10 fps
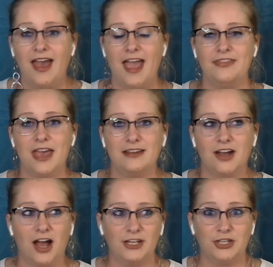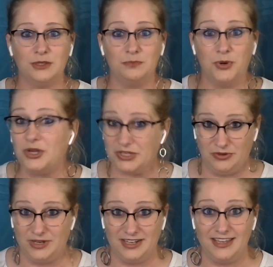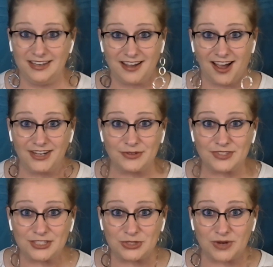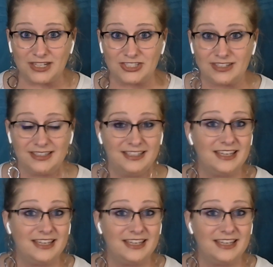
and that God can put you in any kind of situation.